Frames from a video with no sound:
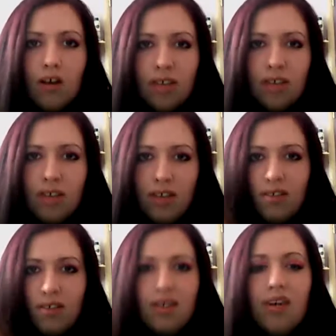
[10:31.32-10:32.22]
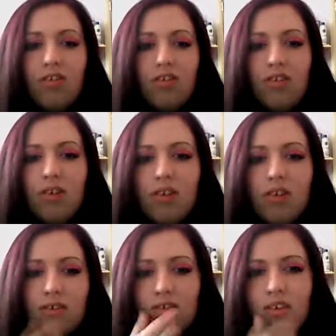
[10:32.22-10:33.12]
because it's in stages you know like
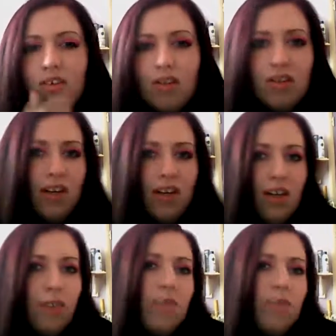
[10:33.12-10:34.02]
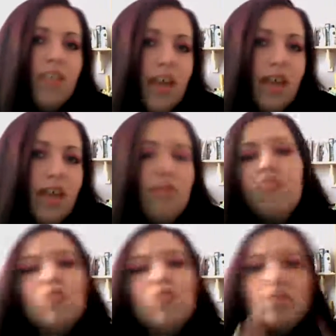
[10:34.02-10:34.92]
she starts getting a little bit of a tail and
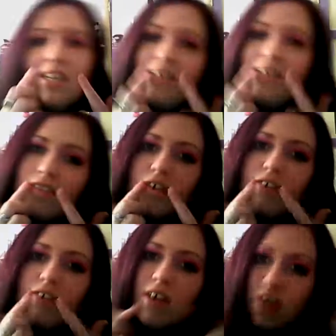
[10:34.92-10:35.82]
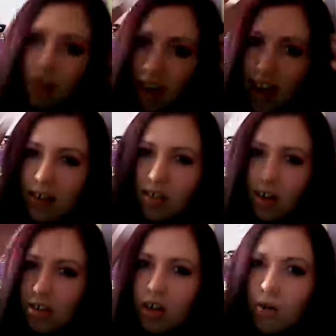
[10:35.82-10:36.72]
then her teeth start growing and her hair
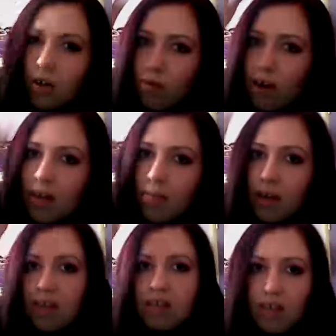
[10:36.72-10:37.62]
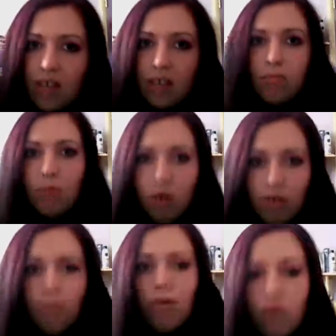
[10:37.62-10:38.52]
starts going grey in places and it gets more
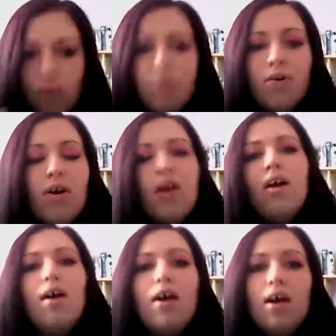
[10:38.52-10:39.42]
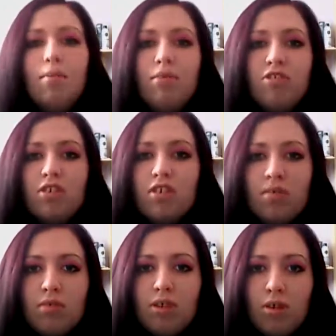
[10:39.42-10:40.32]
and more and more and bridget doesn't know
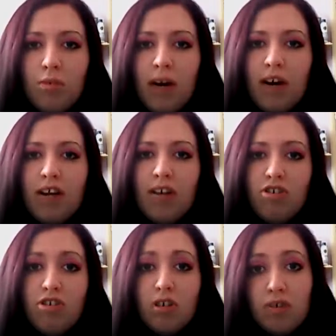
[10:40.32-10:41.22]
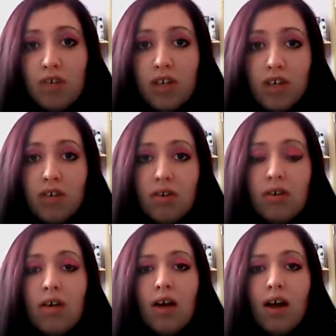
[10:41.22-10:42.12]
what to do about it and she tries to find a
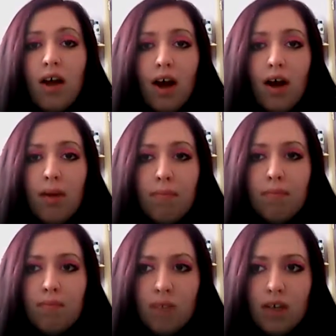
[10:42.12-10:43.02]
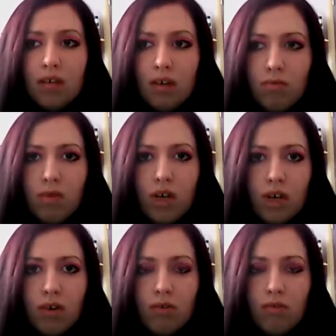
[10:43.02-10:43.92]
cure um, it's a really
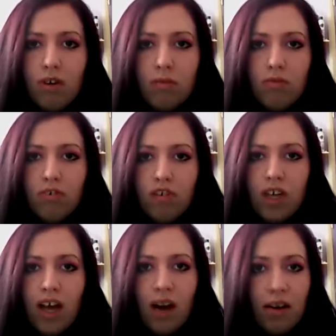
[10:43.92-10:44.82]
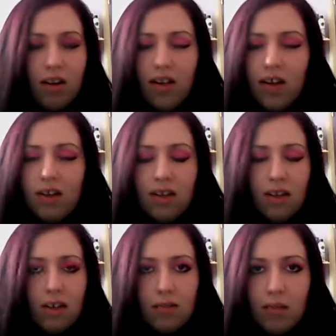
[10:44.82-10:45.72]
good film you should check it out and the ending
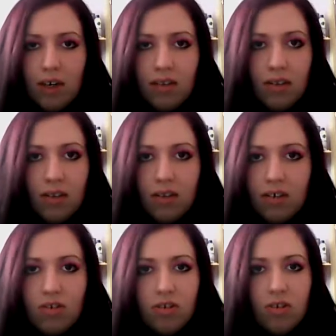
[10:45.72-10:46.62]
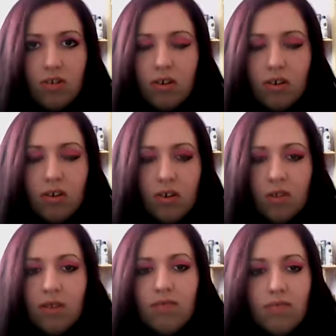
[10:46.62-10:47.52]
is amazing because it just oh,
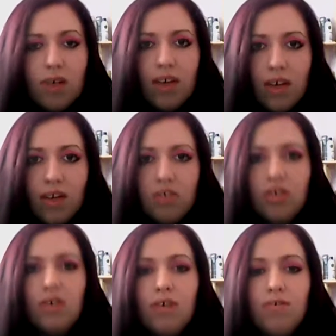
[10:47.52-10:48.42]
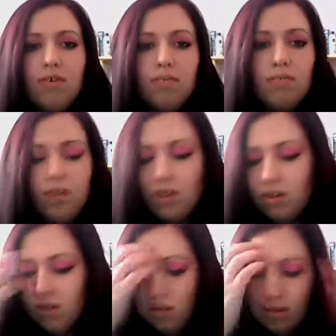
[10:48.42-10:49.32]
it really gets you if you're you know
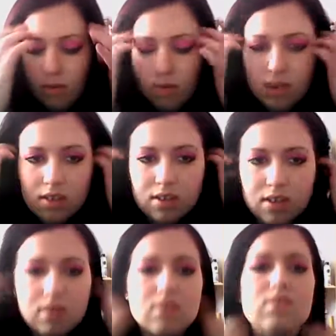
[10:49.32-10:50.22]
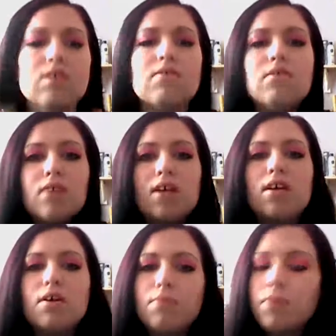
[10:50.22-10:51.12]
if you're really into that kind of stuff it'll get
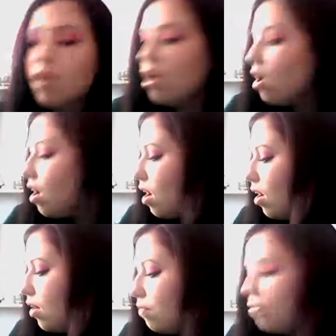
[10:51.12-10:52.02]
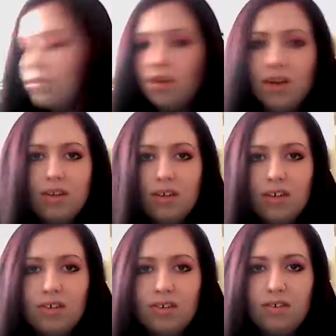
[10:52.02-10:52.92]
you um, yeah so
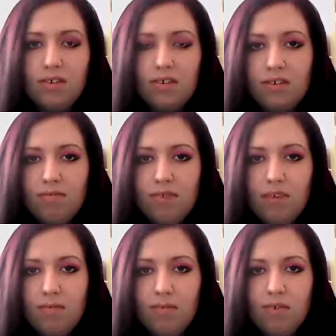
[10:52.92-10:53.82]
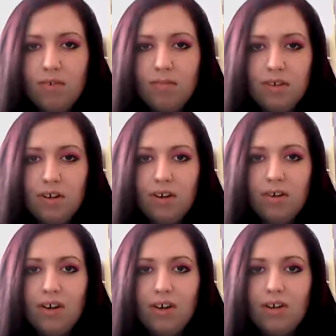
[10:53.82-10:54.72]
that's favourite movie number
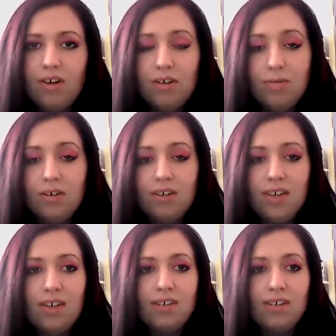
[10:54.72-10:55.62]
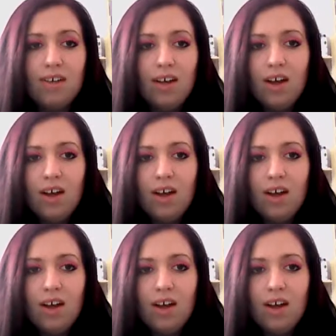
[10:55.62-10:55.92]
two and last but not least